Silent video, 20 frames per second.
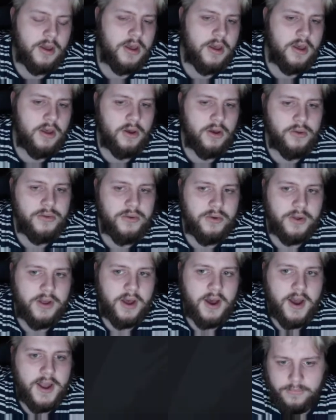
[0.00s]
on your
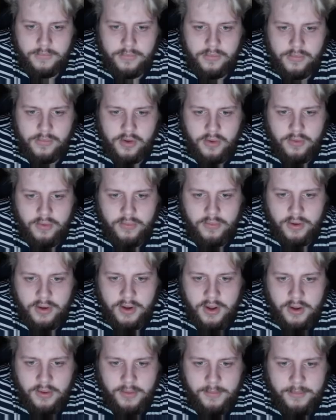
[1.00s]
guy. So we've got the
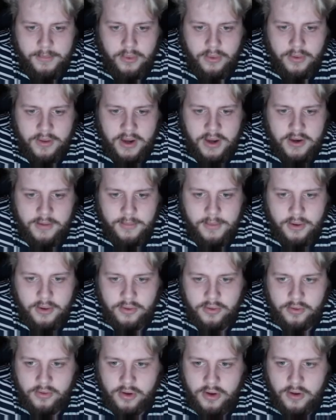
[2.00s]
guy on the ball on the edge of the
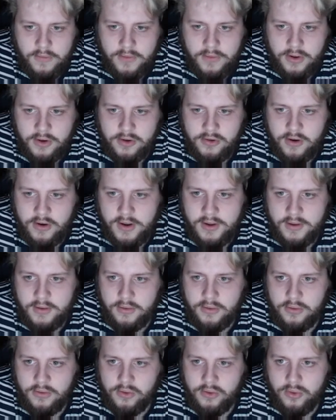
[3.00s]
box, go for the strike,
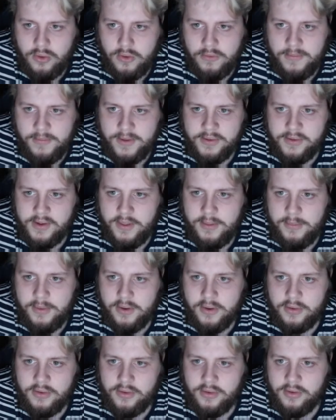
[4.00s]
score from outside the
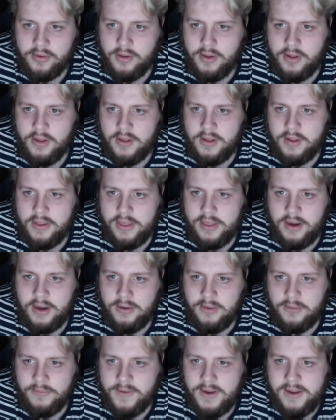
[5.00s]
box. The
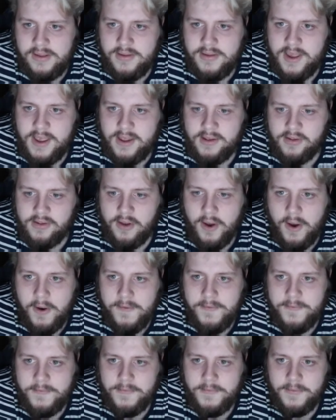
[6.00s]
little thing ticks
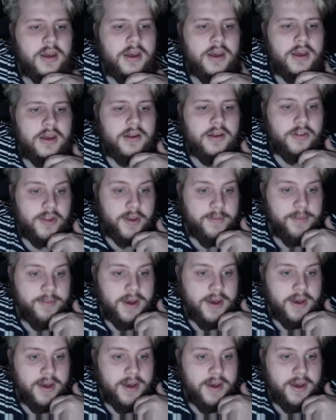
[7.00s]
off. Some
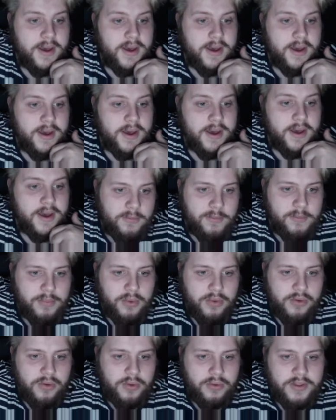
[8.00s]
perks can even
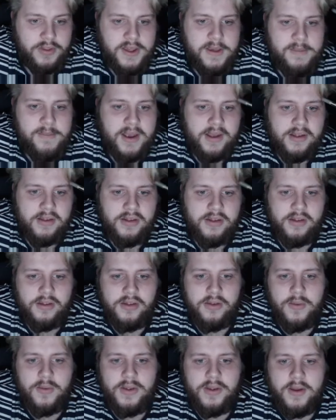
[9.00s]
boost your teammates,
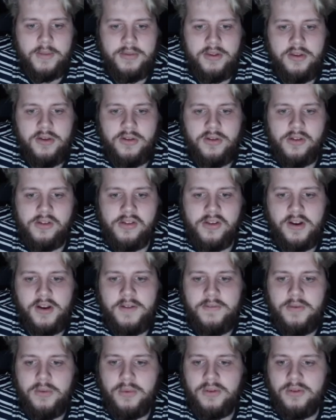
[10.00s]
so it's up to you to decide
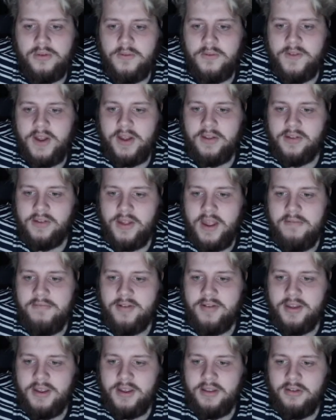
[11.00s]
if you want to invest
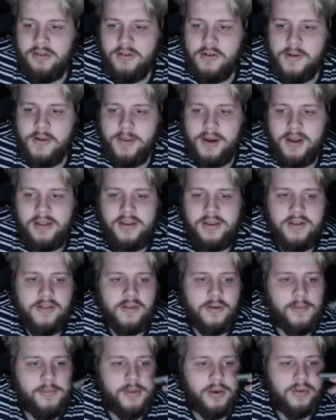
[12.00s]
everything into your own abilities
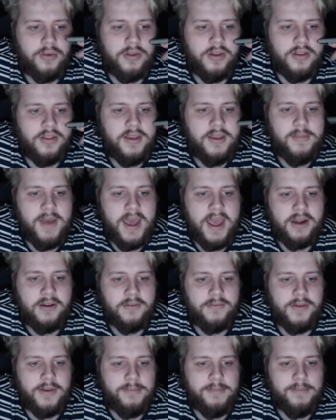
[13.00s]
or bolster the team ahead of
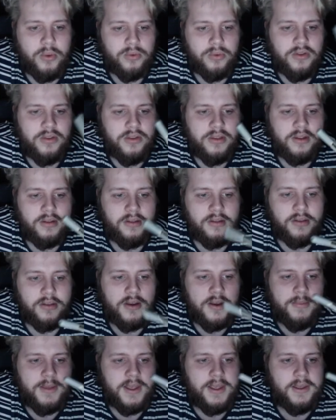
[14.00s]
an important
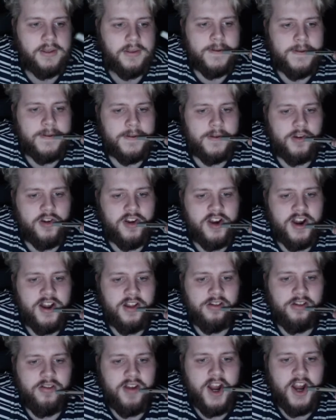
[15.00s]
derby. So
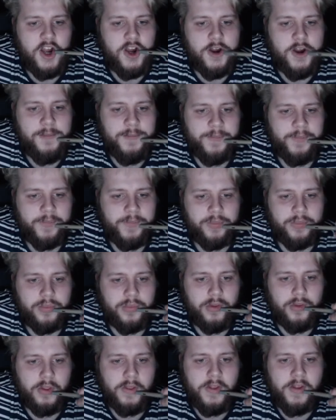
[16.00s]
chance creation.
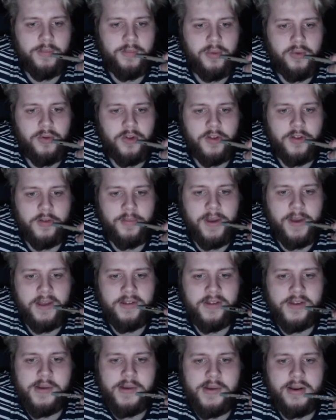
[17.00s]
This boosts
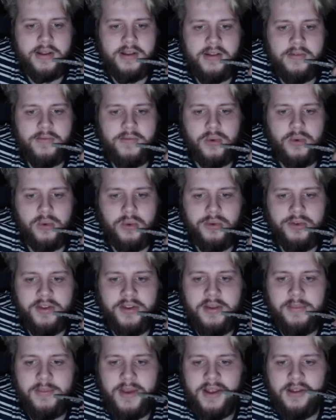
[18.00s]
passing abilities for all
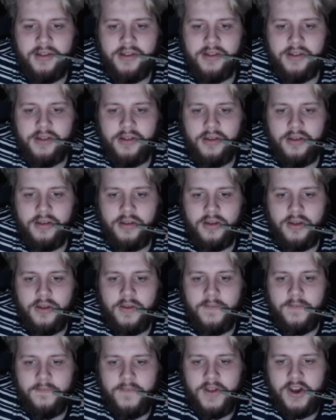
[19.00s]
teammates.
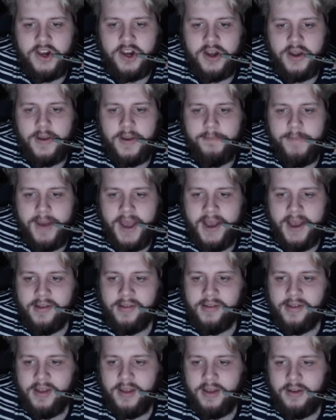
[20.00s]
Vision,
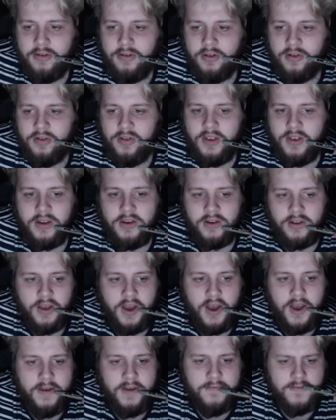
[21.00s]
passing, crossing and
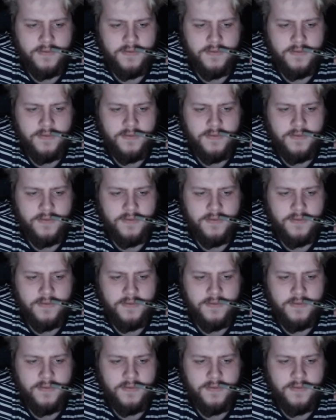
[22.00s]
curve.